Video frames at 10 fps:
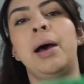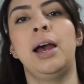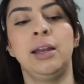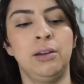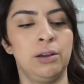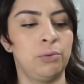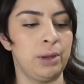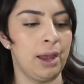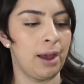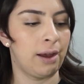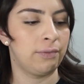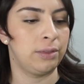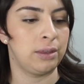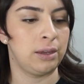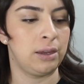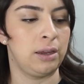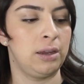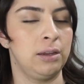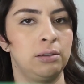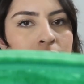bag, we have
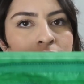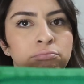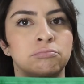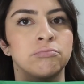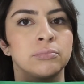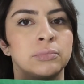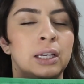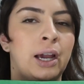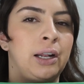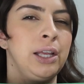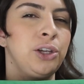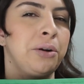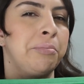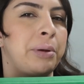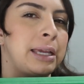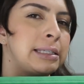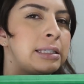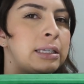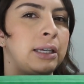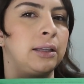the kind of like your
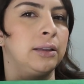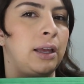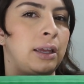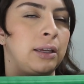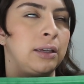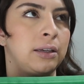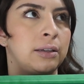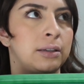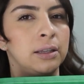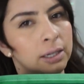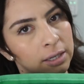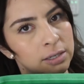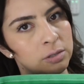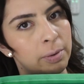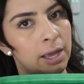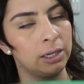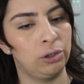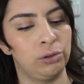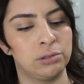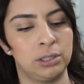basic like luggage bag
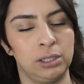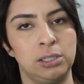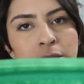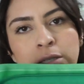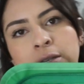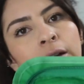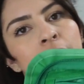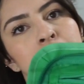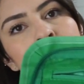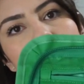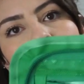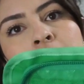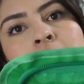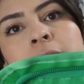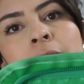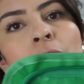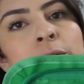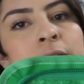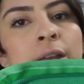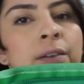you know those luggages that open like this they
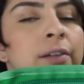always kind of